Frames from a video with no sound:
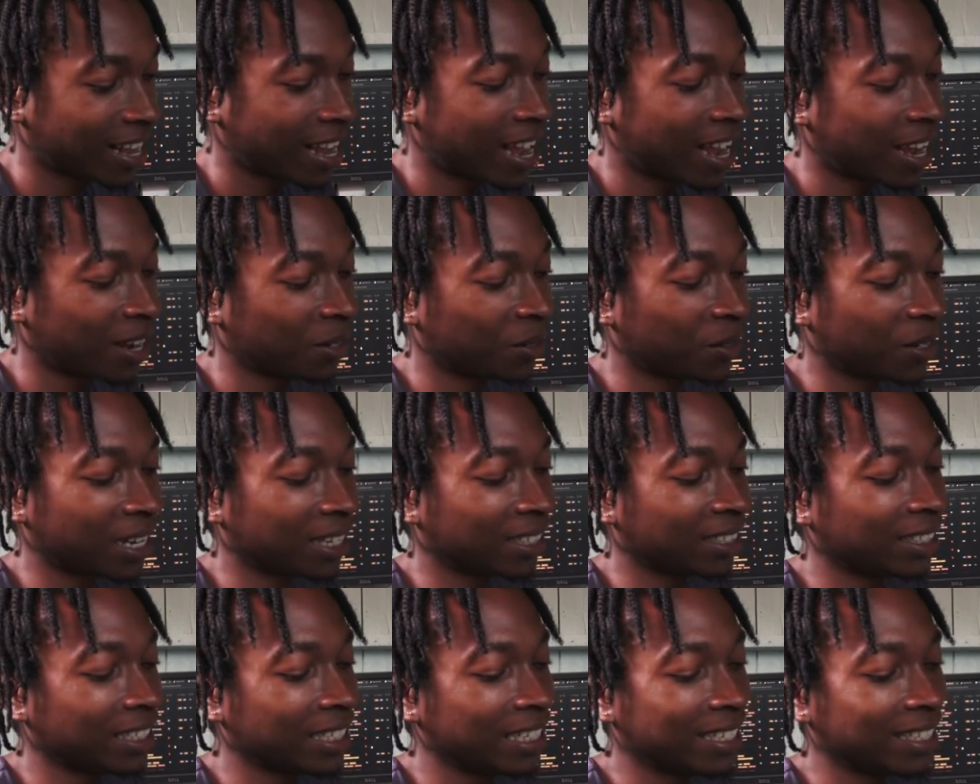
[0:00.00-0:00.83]
I don't know,
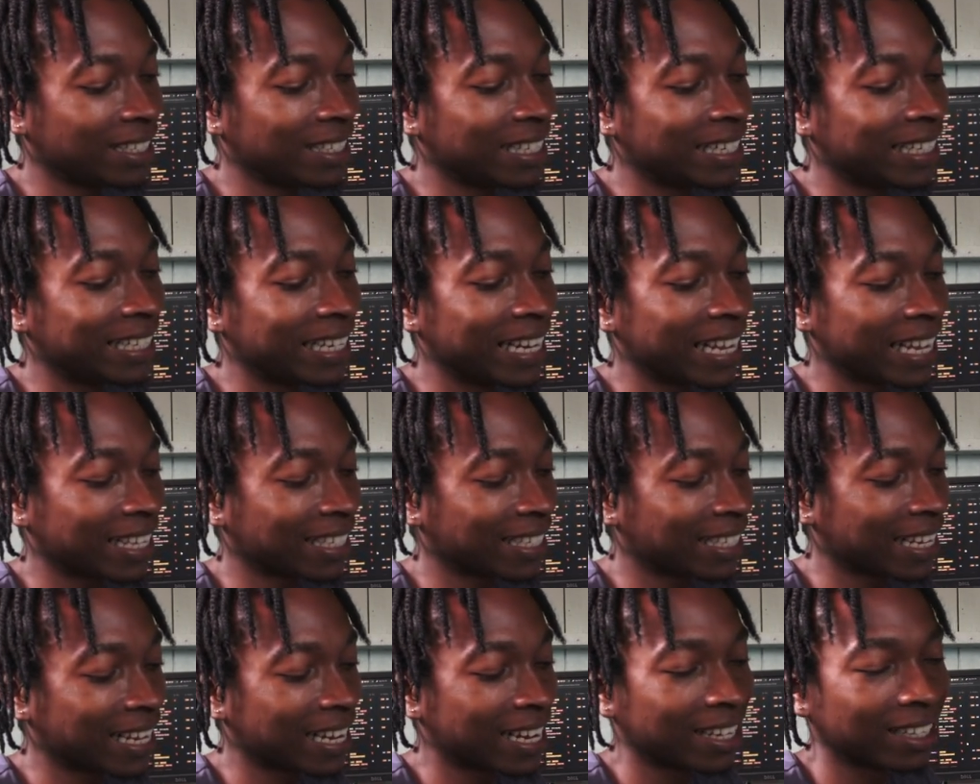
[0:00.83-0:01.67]
at least the next
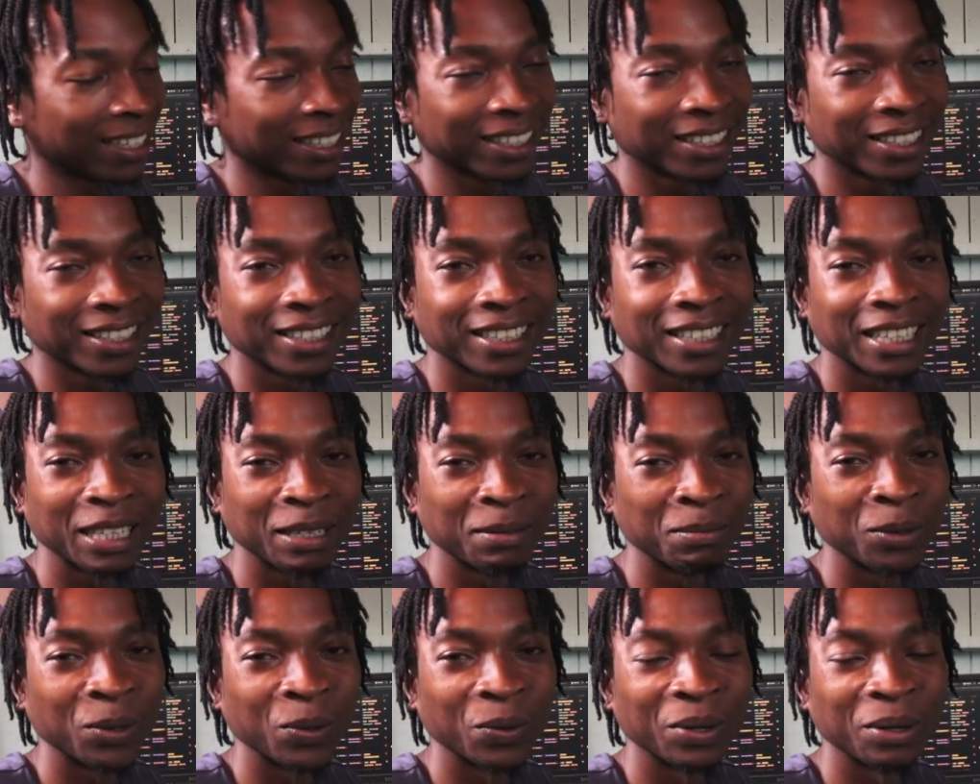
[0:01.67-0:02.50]
scan look at it
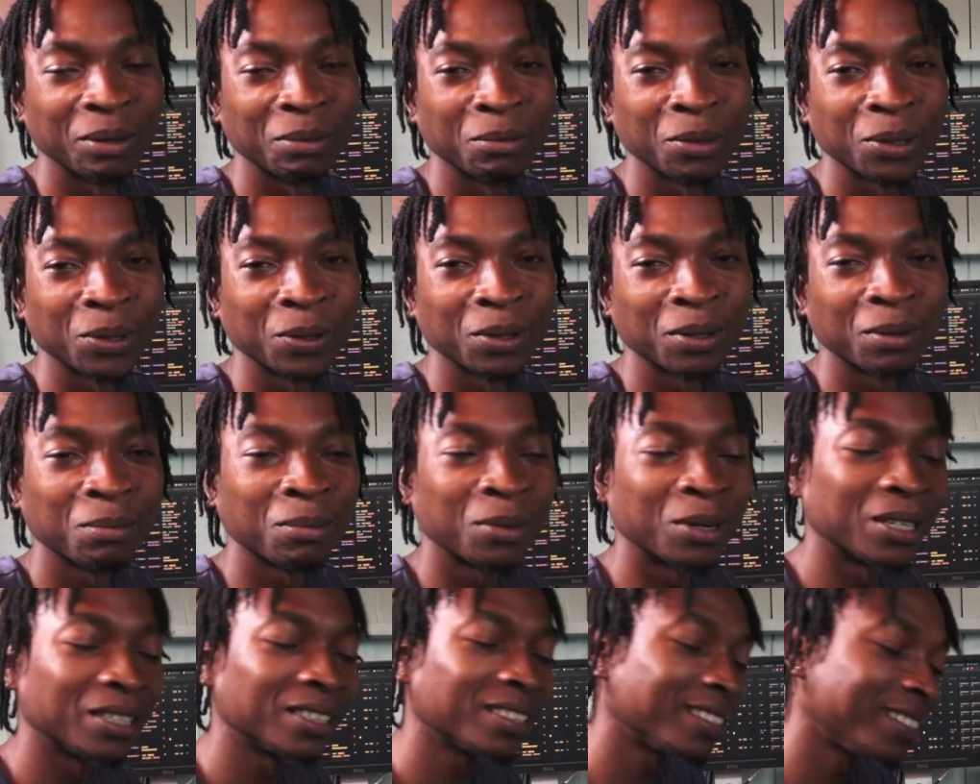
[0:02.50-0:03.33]
keep going, bro.
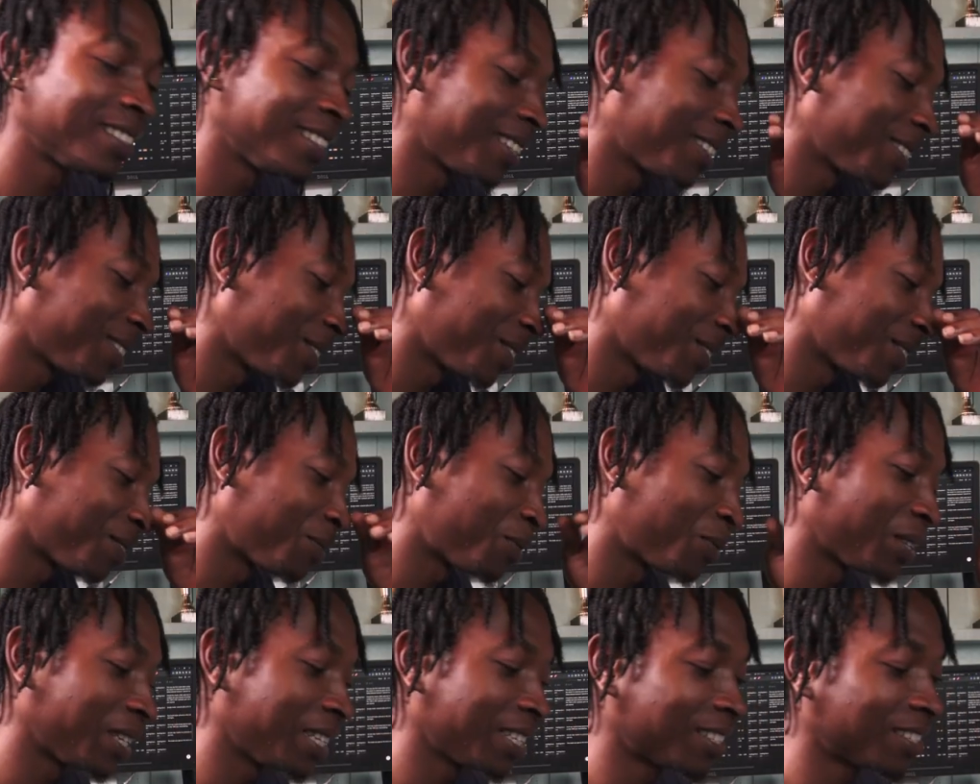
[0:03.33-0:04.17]
But
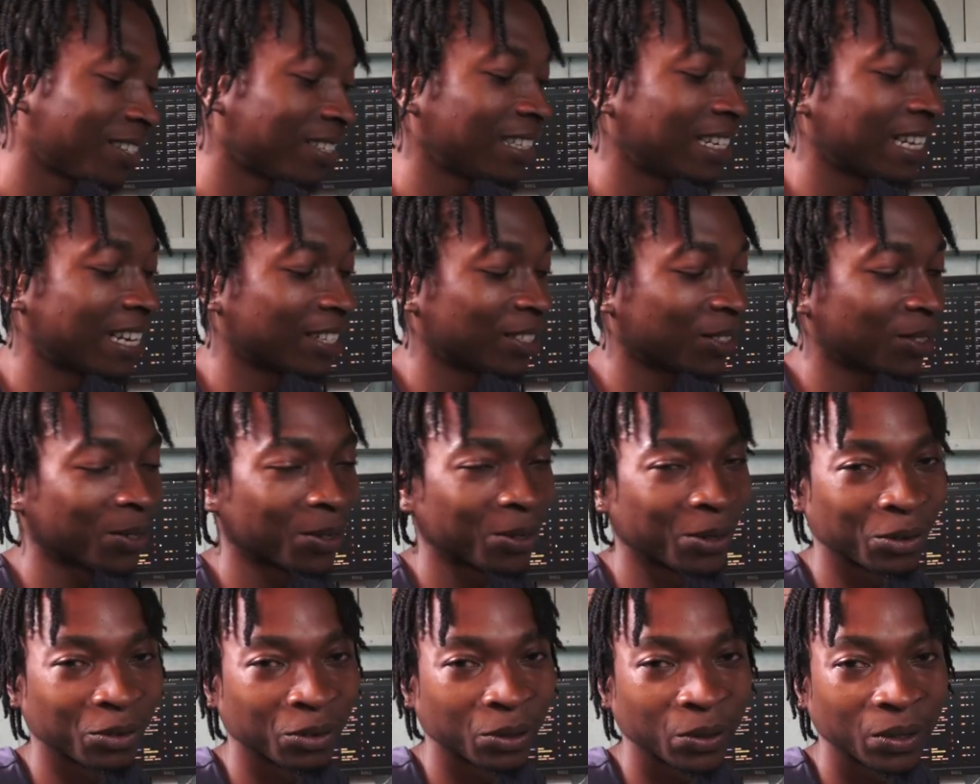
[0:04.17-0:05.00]
for it to then turn
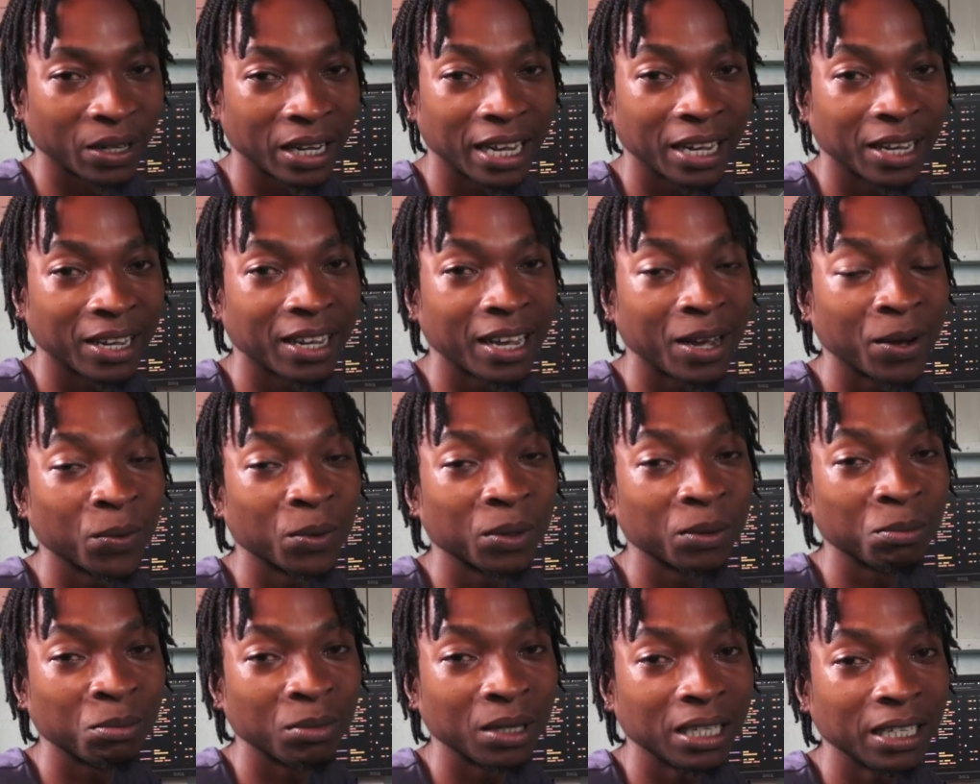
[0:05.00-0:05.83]
around, I
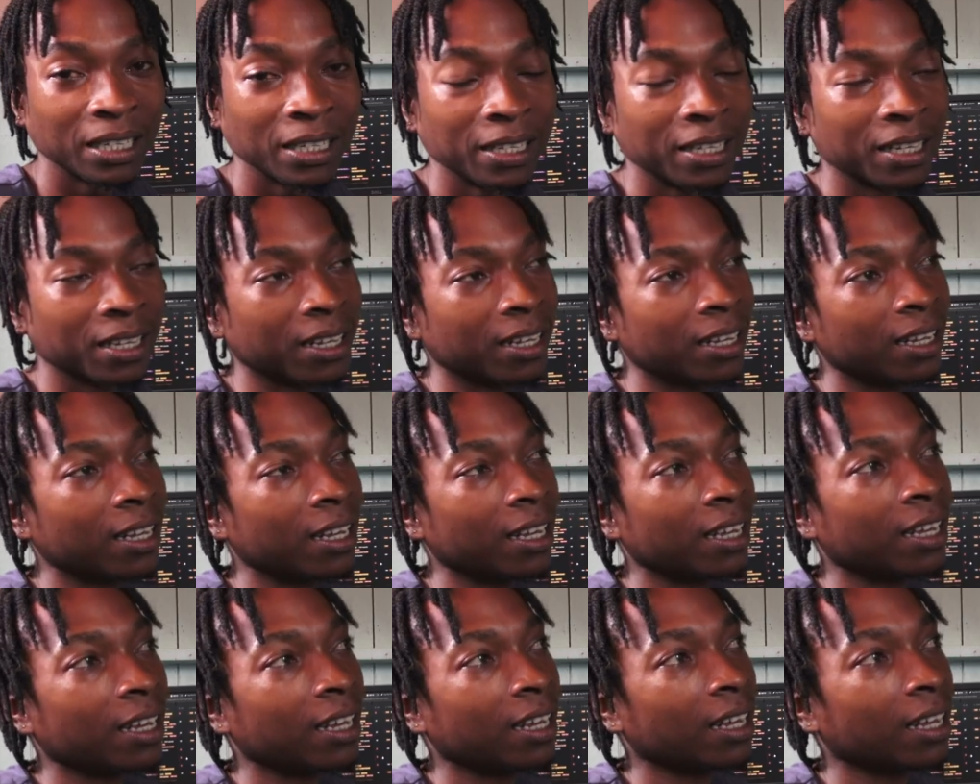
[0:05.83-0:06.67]
would be
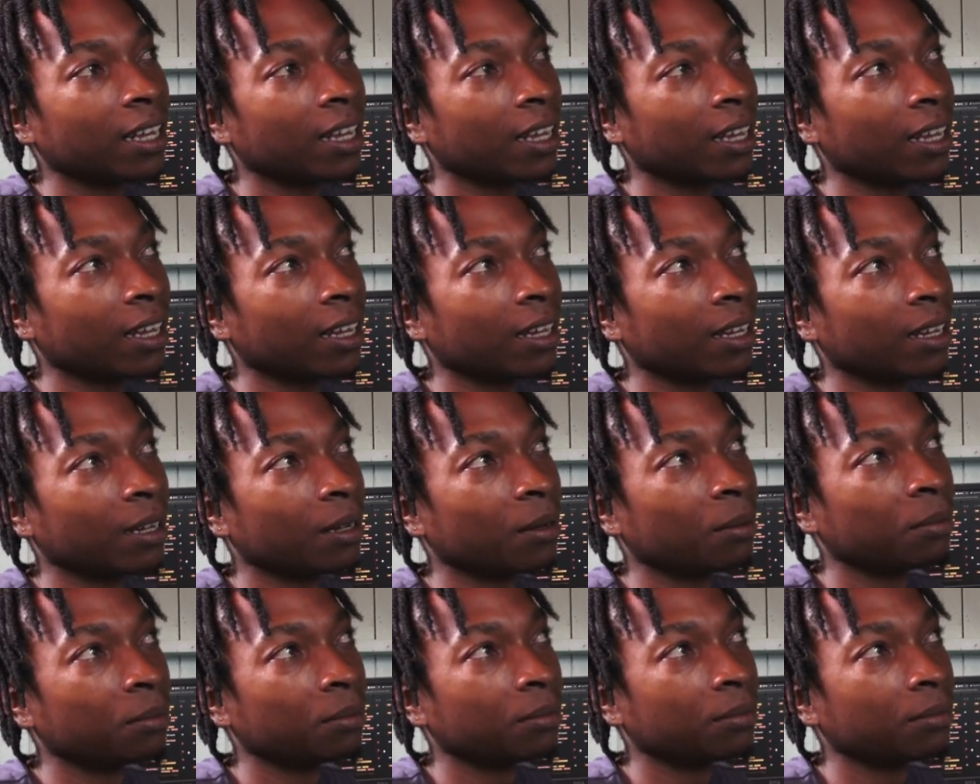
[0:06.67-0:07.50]

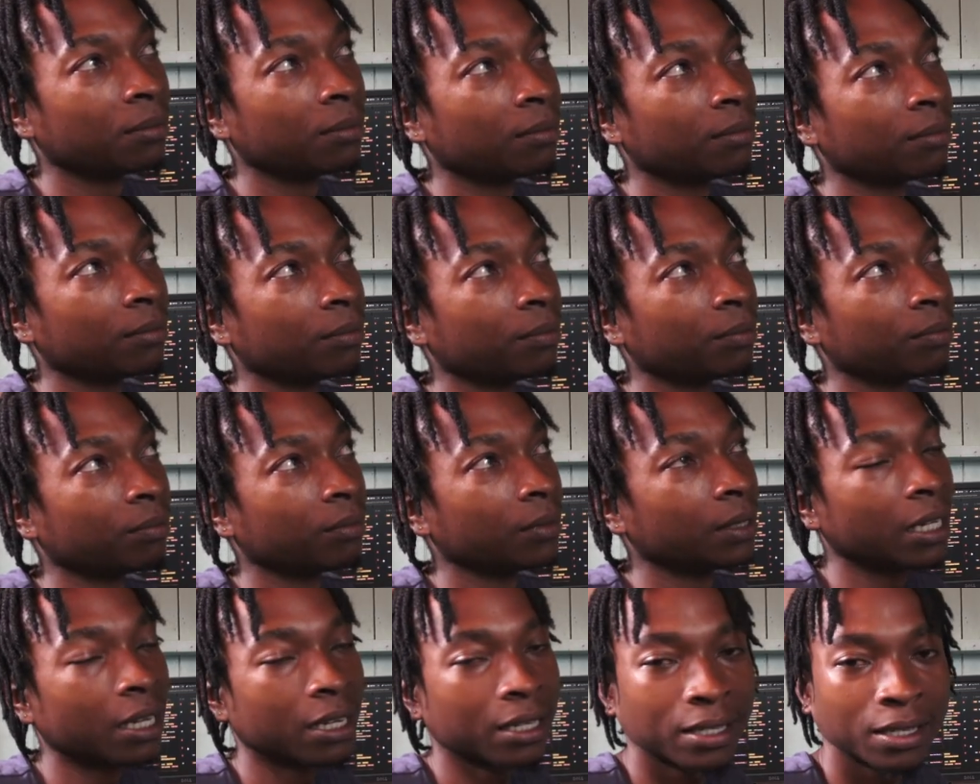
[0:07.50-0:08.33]

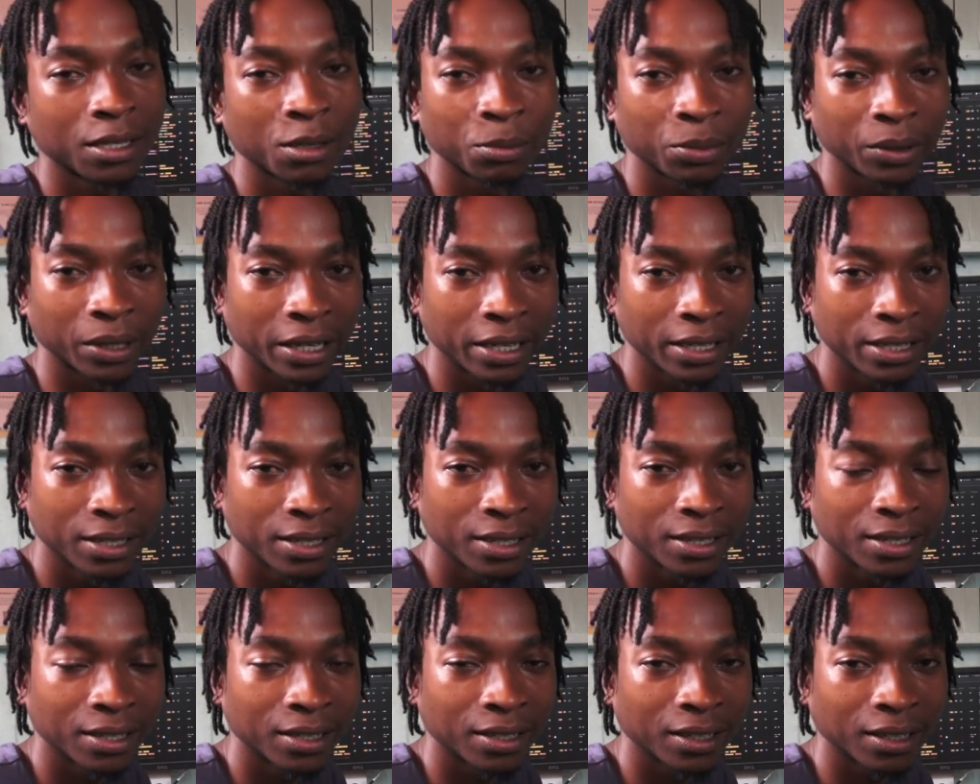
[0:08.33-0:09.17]
not
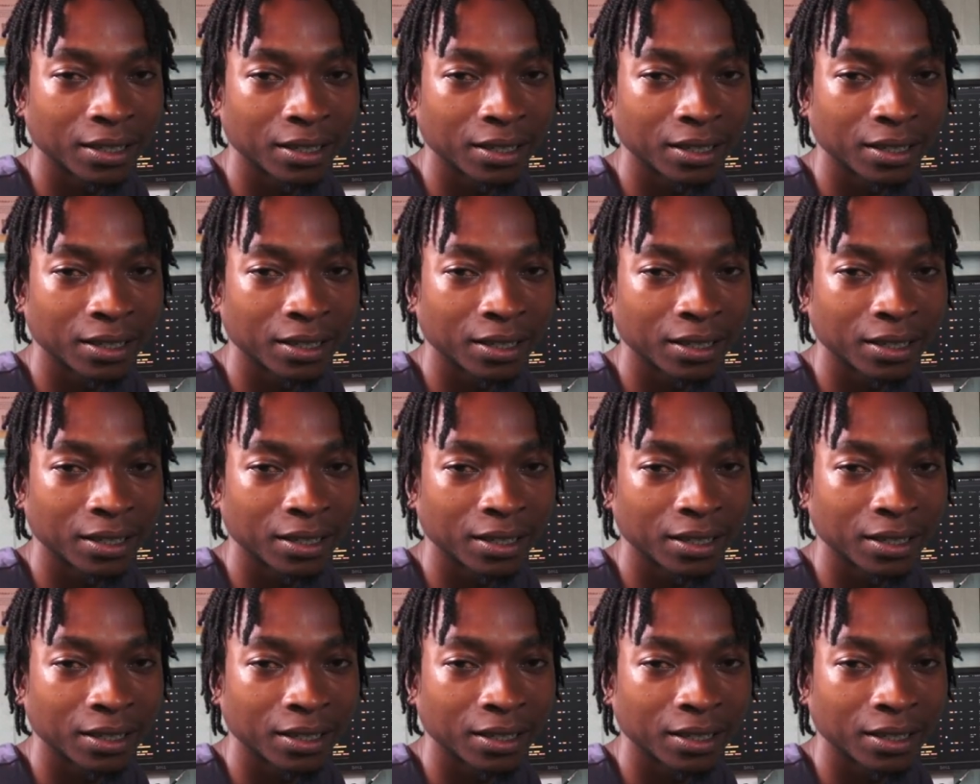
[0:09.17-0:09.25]
surprised,